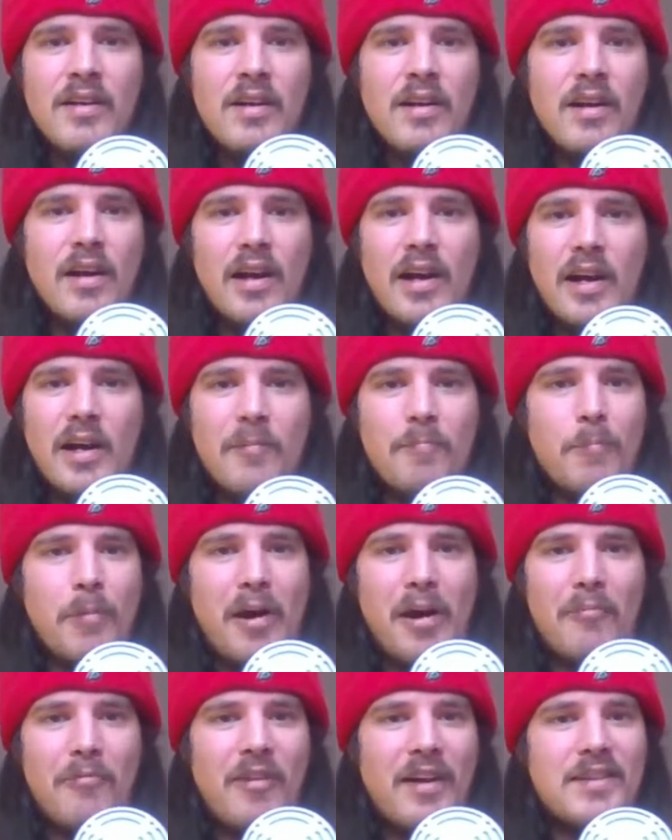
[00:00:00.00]

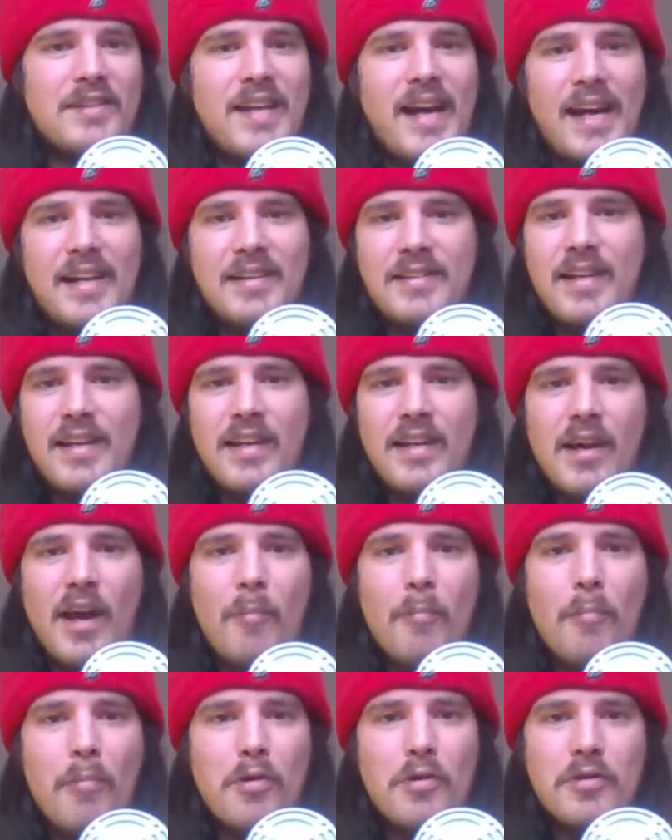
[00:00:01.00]
But fantastic
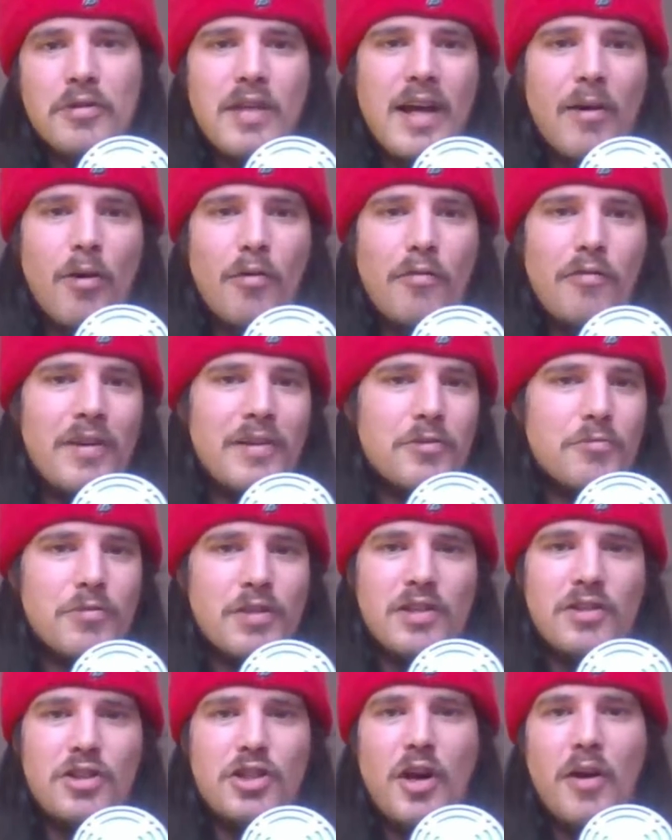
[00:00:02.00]
numbers. That offense was
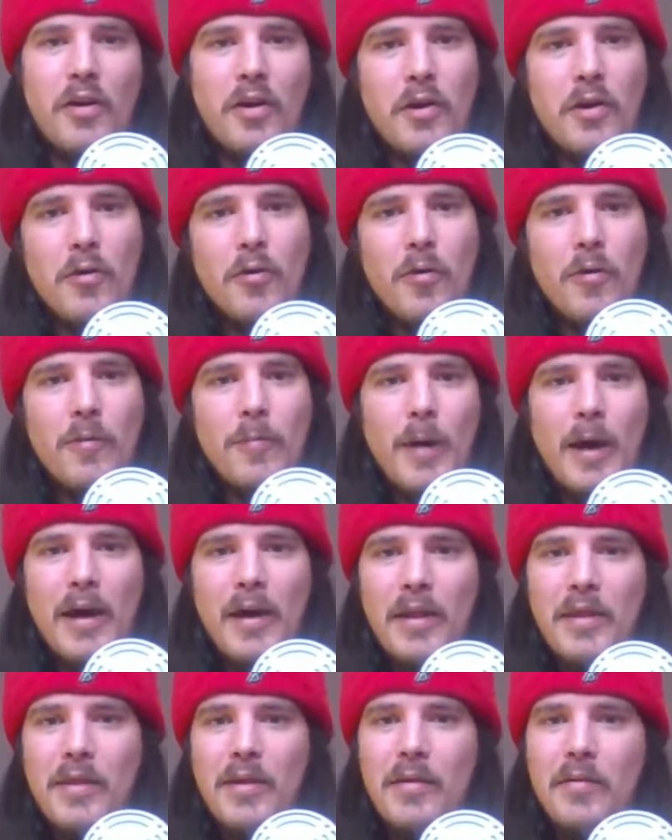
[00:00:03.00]
a juggernaut.
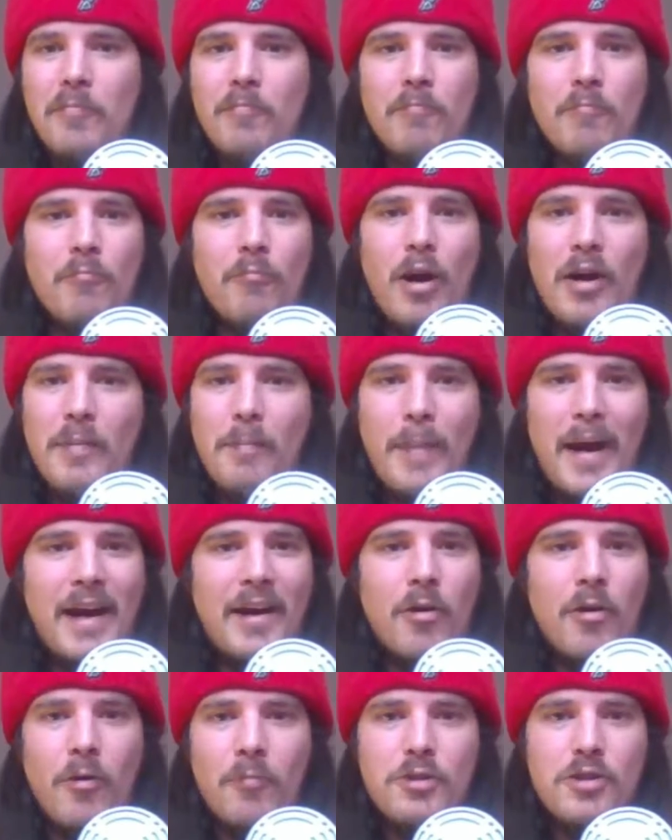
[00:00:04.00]
The running
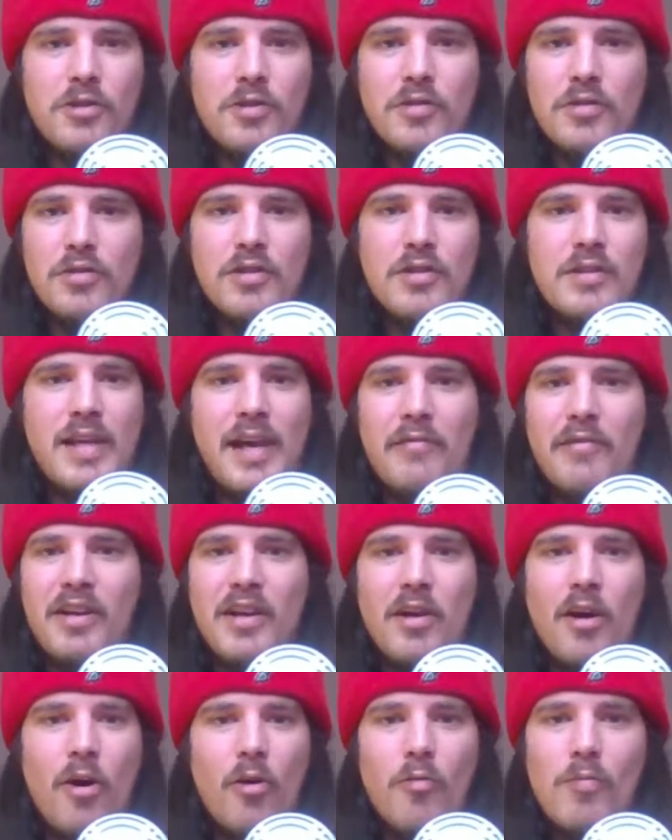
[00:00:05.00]
back options, Tevin
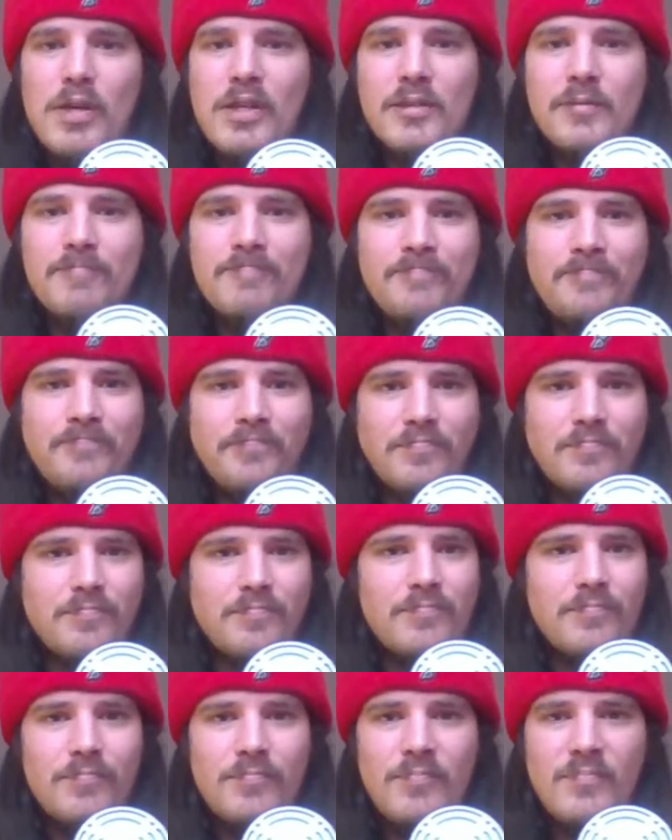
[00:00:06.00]
Coleman,
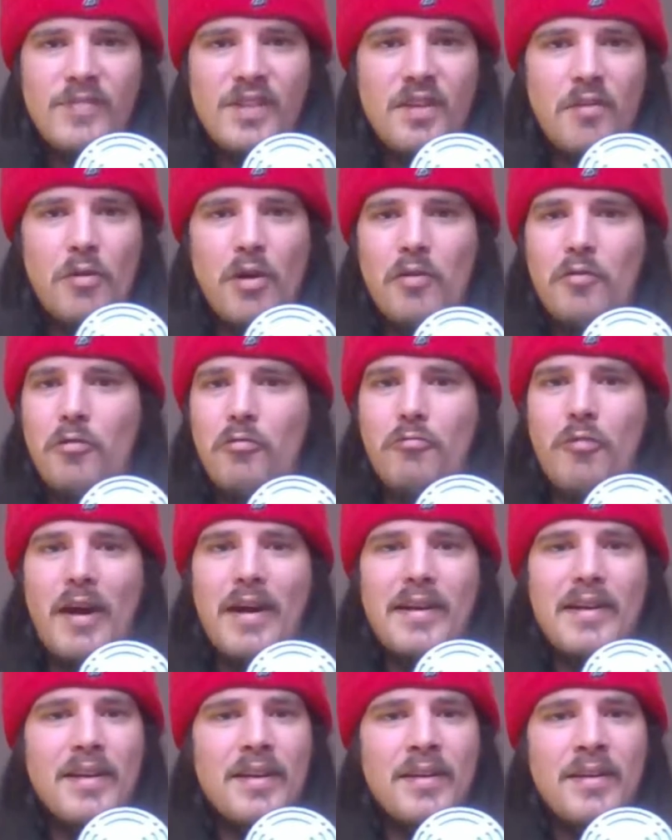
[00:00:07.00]
a
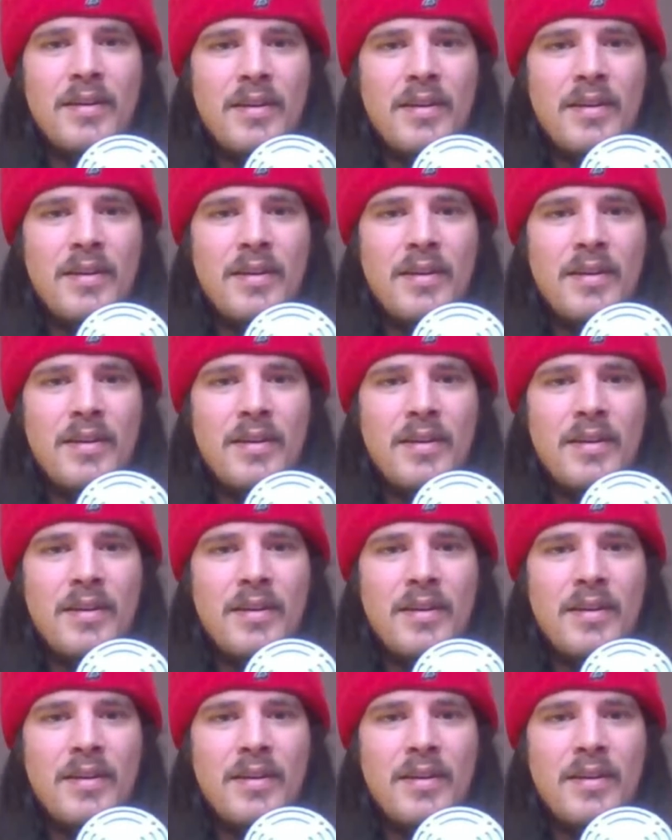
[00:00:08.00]
great